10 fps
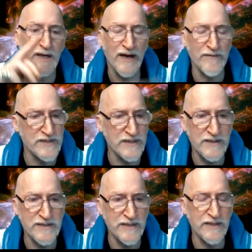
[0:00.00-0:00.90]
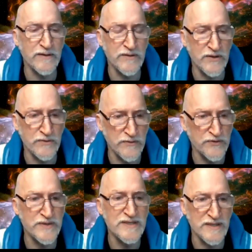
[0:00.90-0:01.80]
I'm facilitating, you know, the
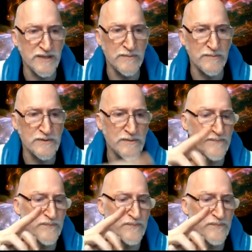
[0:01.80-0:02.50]
three teams